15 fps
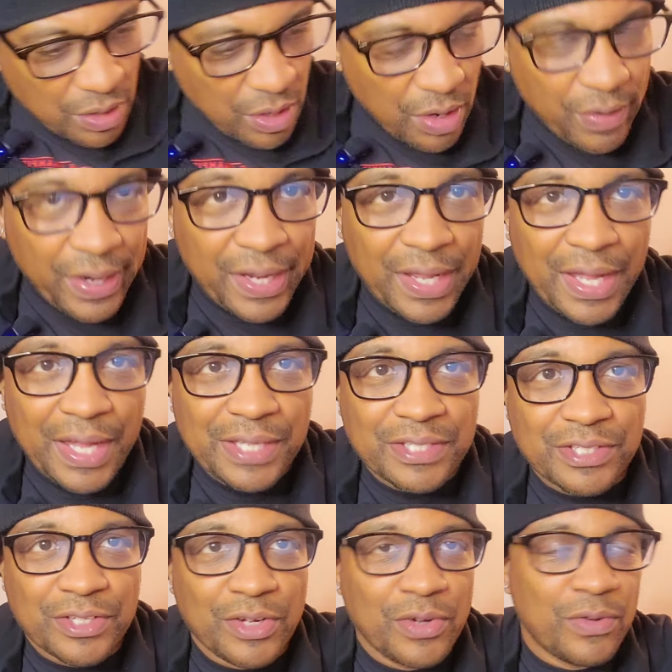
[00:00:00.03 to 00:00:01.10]
All right,
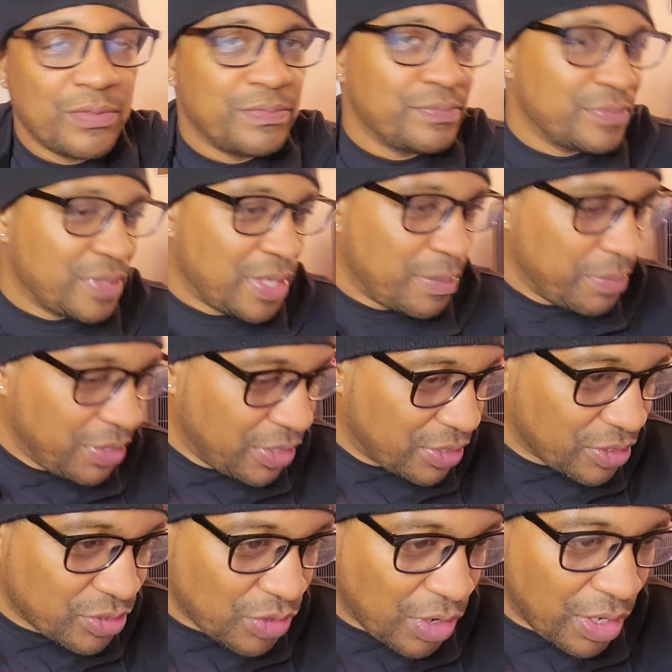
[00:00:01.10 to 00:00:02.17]
guys, so I'm here
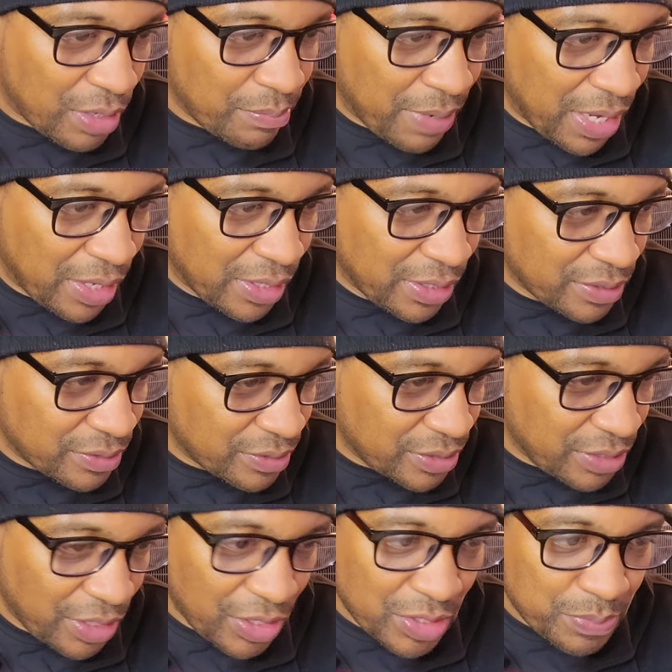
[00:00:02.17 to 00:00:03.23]
to talk about it.
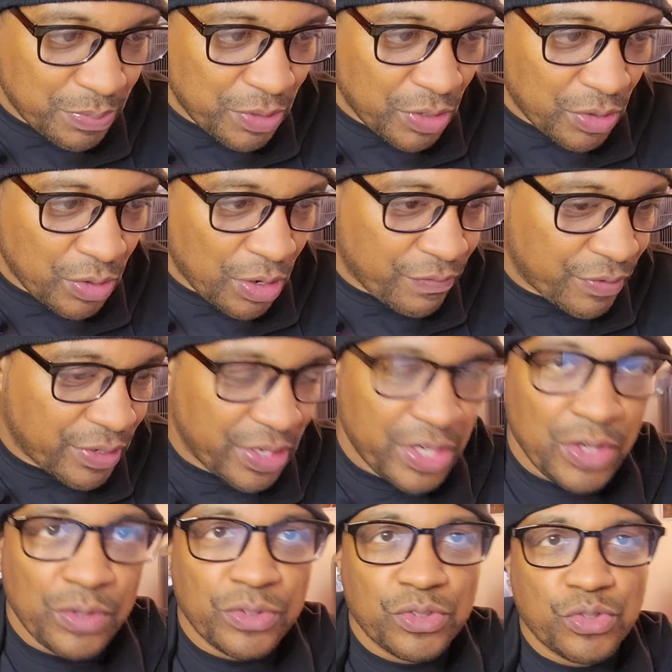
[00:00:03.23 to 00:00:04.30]
Terence Bud Crawford,
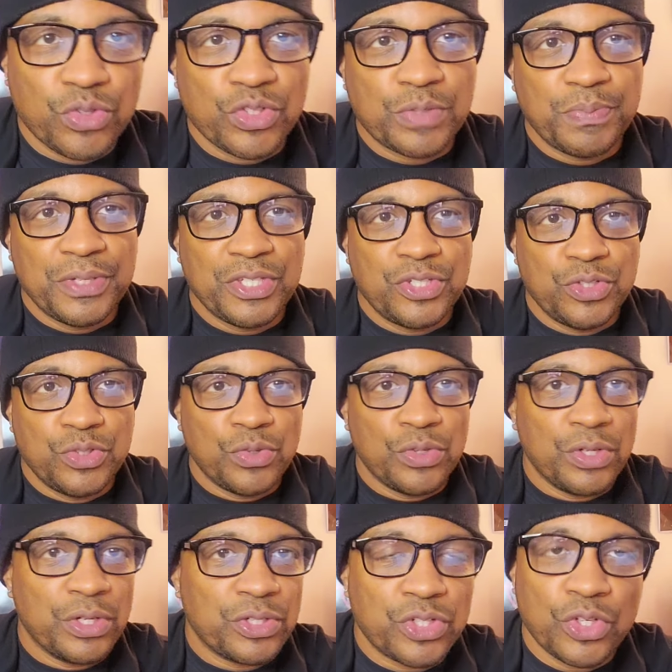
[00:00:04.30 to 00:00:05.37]
Earl the True Spence
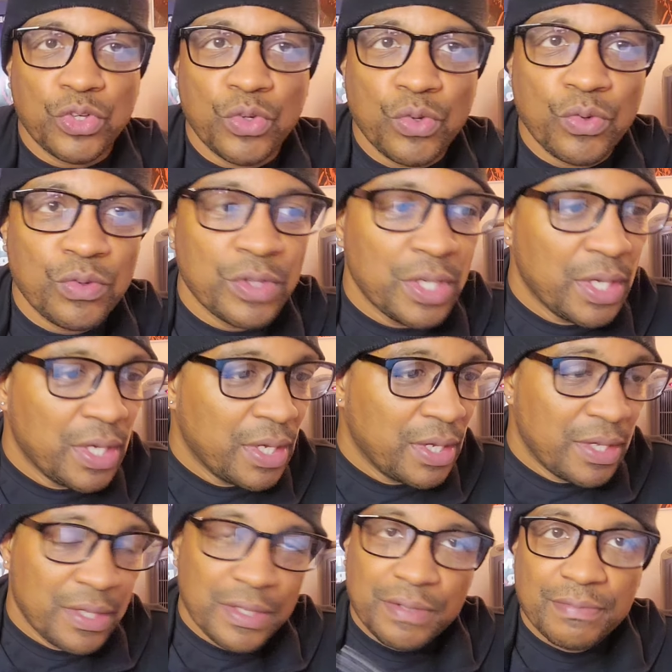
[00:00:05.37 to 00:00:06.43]
Jr. 2
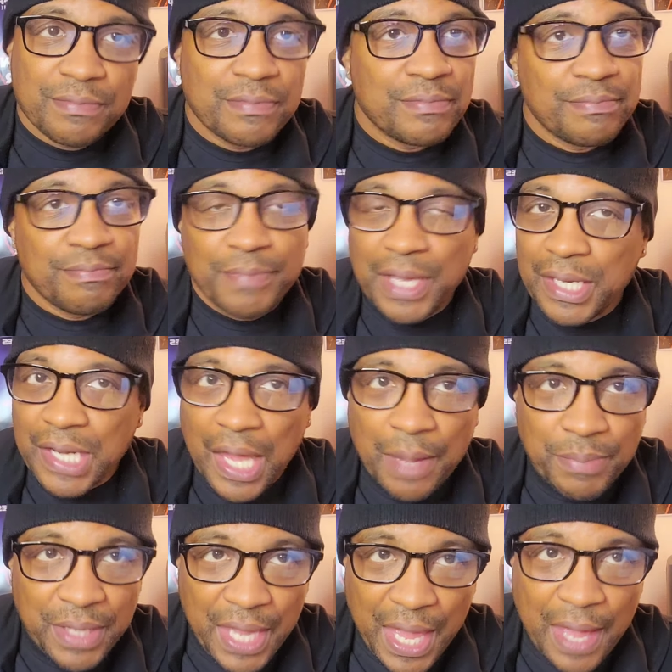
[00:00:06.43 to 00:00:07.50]
may
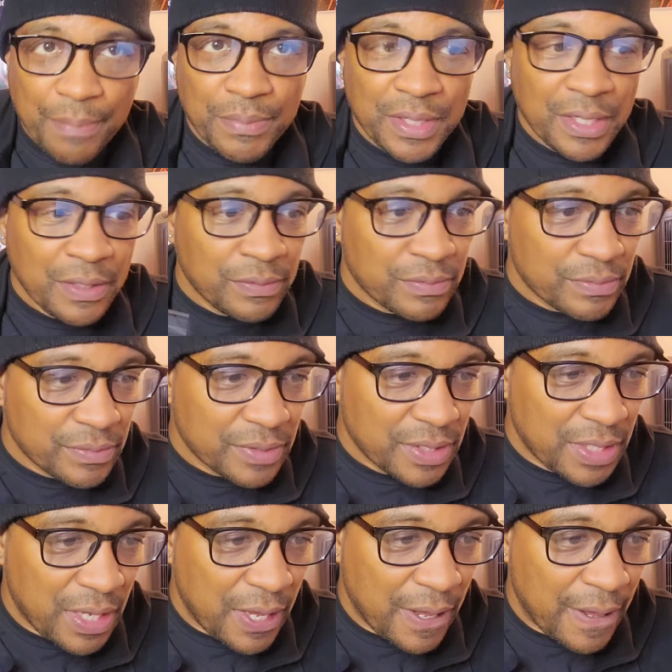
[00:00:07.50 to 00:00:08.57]
not be happening.
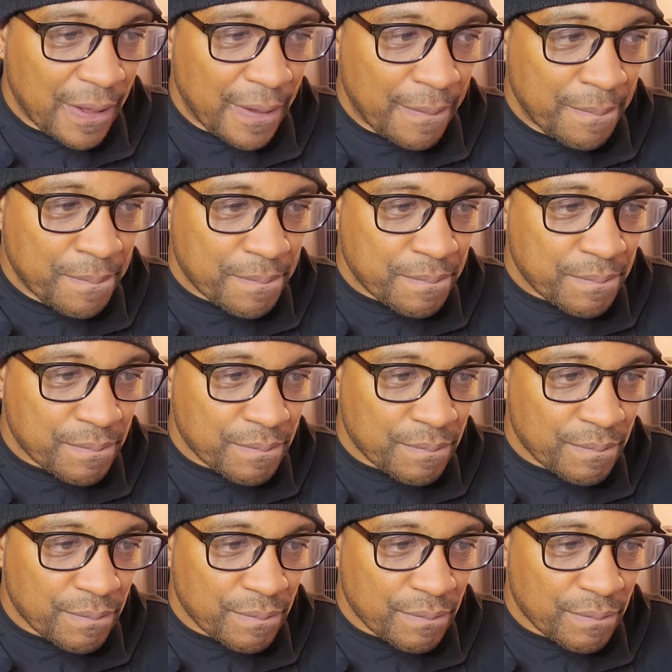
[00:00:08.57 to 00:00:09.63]

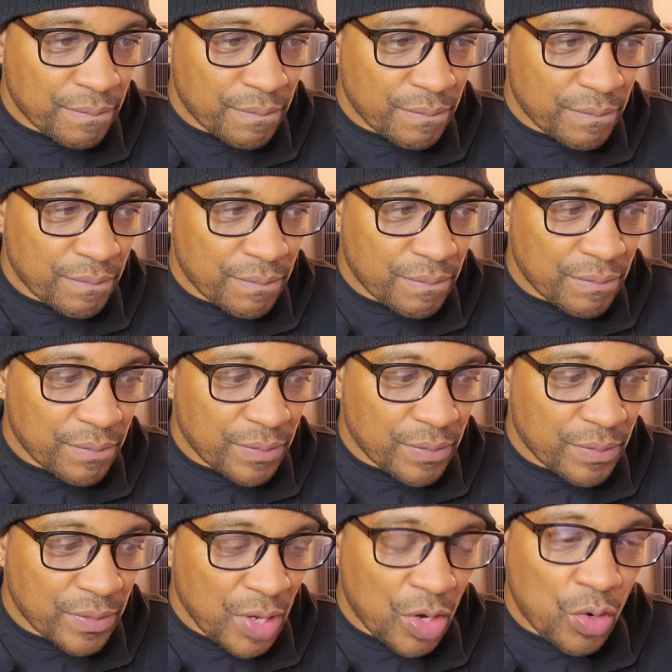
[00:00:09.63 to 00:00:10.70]

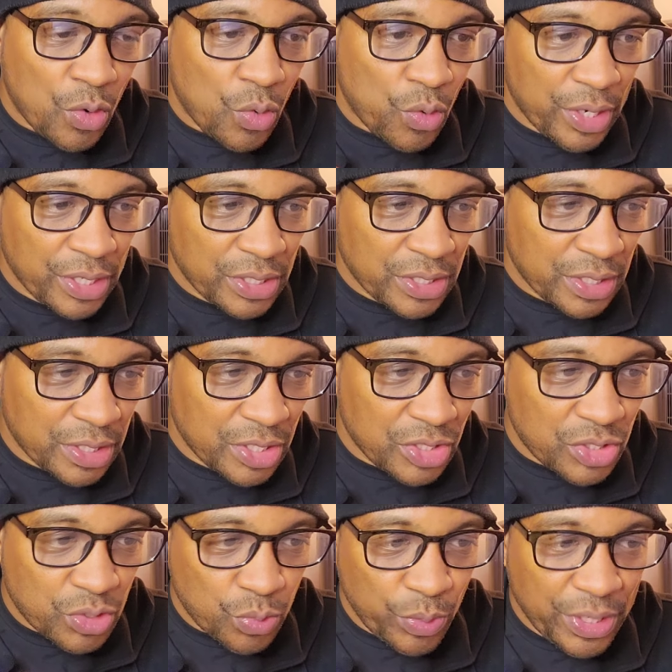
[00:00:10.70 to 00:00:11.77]
According to
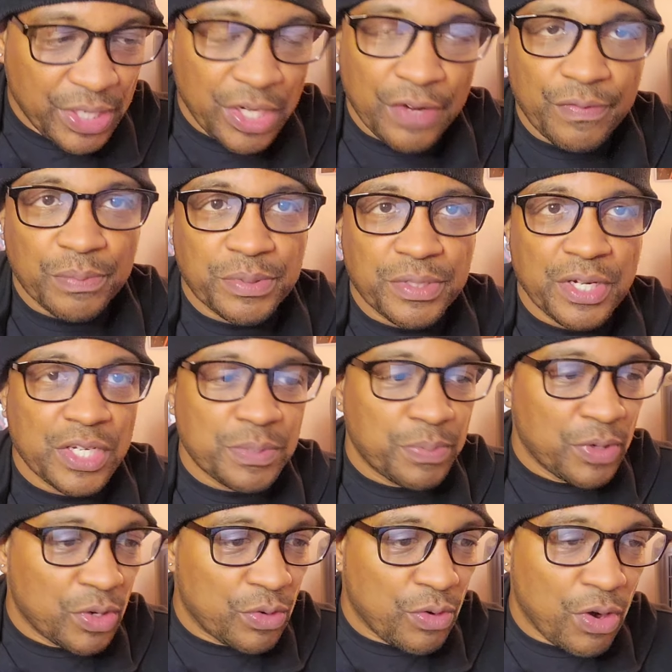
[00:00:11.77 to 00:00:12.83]
this tweet here from Terence
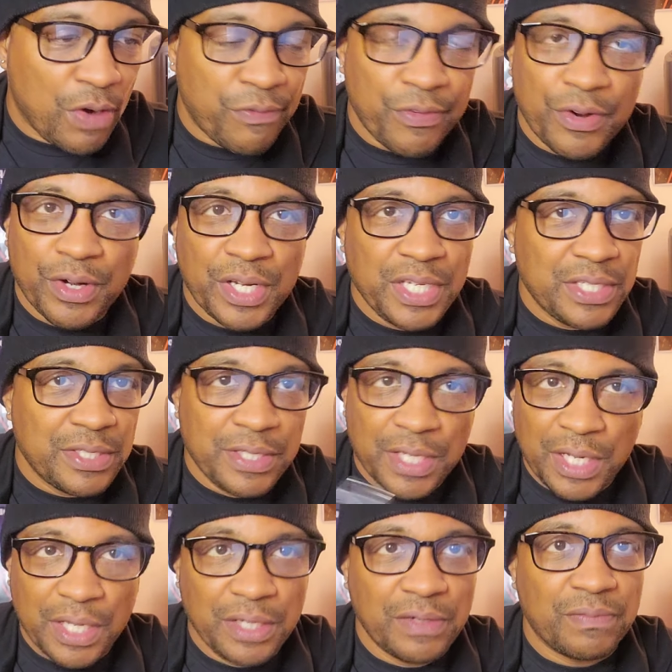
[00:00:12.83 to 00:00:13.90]
Bud Crawford, he's
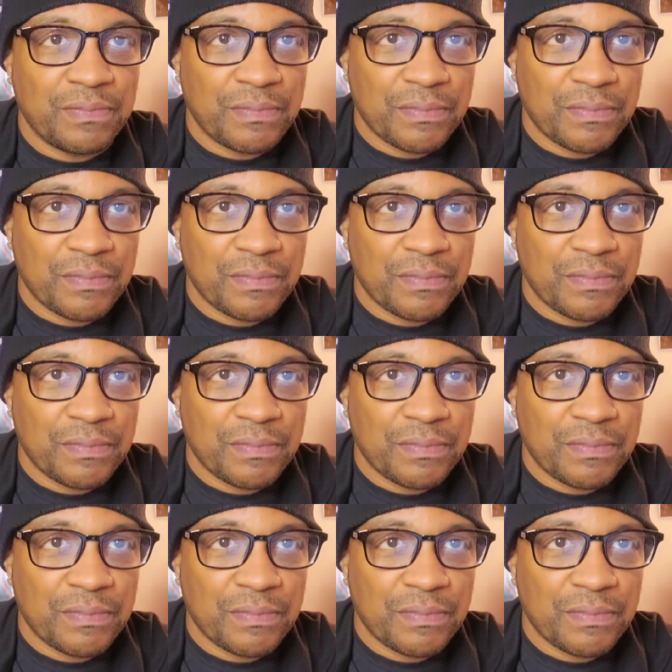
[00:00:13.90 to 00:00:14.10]
done.